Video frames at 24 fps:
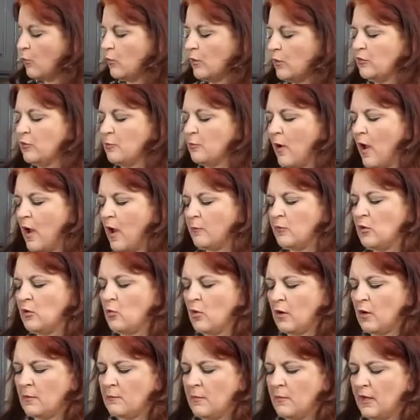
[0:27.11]
when you buy them, you
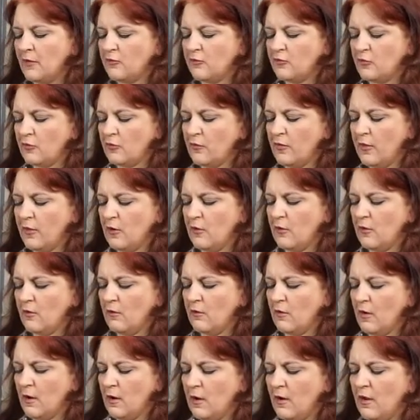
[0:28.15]
want to make sure
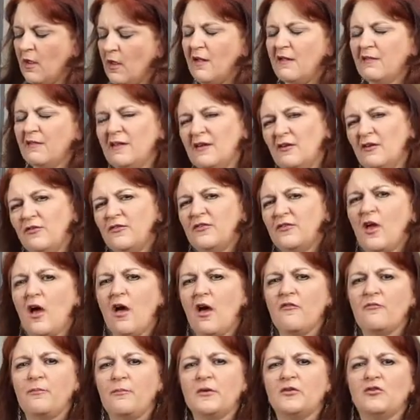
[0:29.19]
they're a little
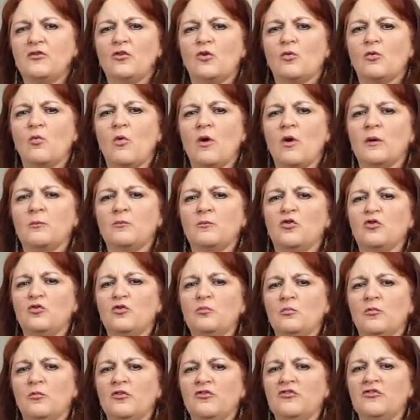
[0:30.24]
soft, but you don't want them too
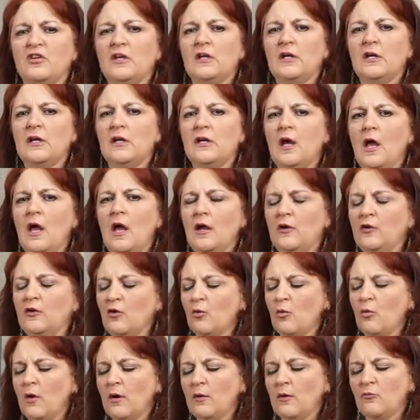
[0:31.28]
mushy. You
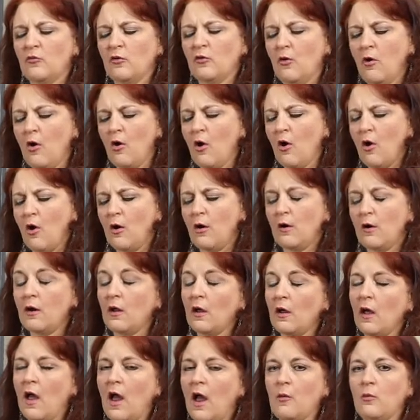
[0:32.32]
don't want them real hard.
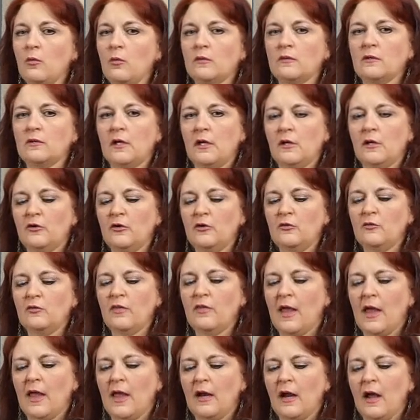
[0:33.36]
I will tell you
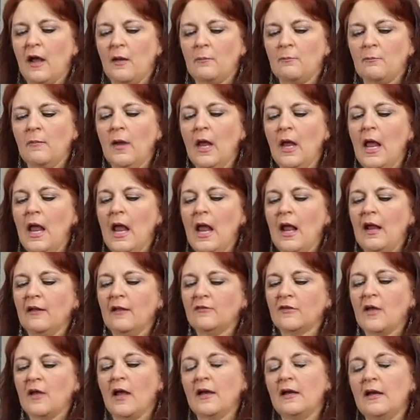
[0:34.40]
that um,
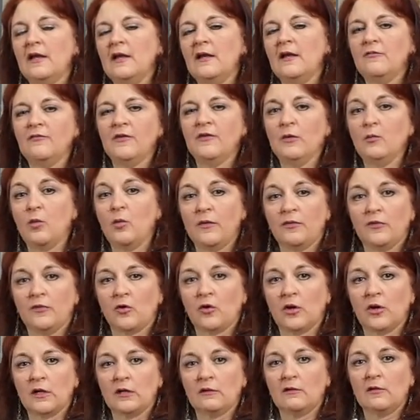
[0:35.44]
it's kind of iffy what
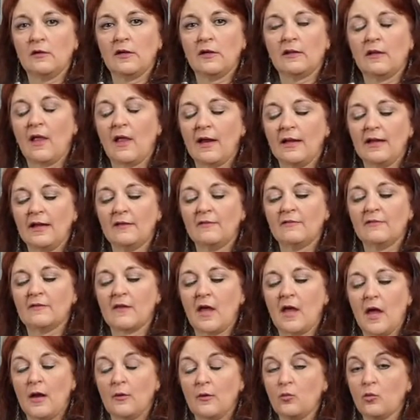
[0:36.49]
they're going to look like
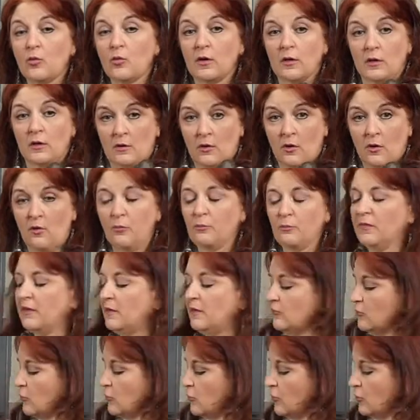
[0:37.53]
inside. We're going to hope
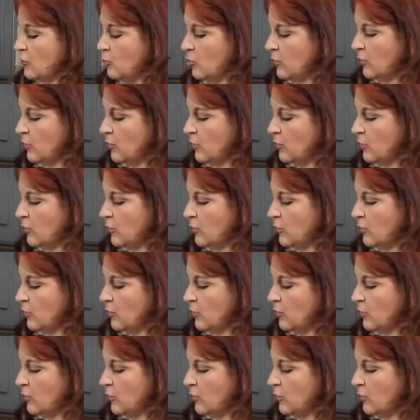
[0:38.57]
these are good